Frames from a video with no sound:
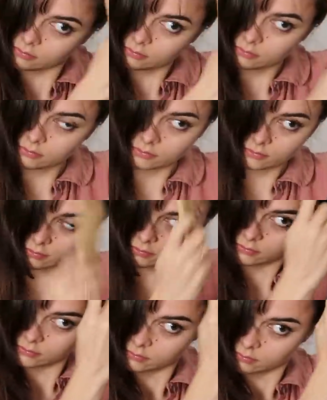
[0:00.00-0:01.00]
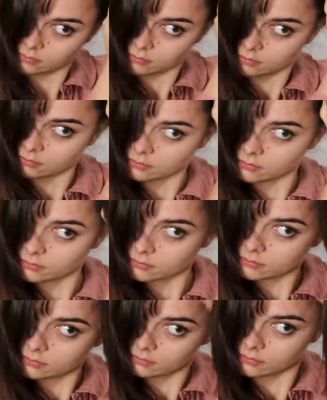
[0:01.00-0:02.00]

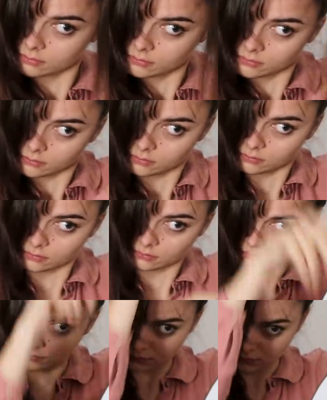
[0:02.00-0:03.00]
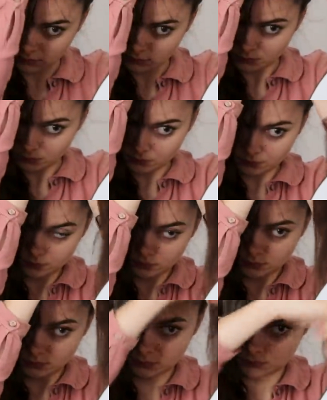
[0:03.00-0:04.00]

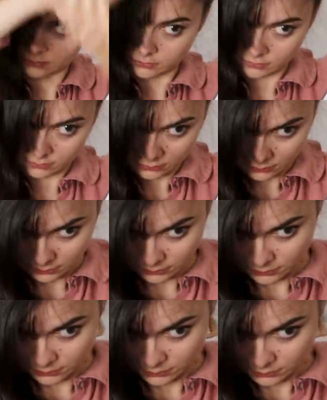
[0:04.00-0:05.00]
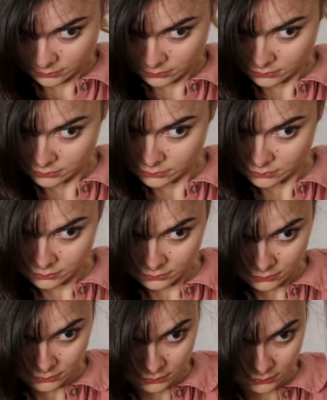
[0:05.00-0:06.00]

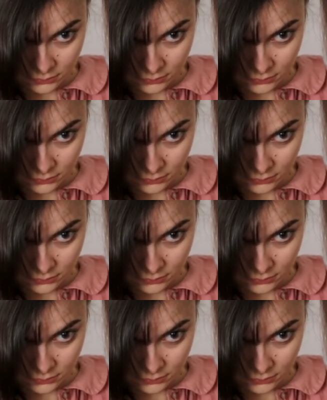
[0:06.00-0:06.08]
(no one is talking)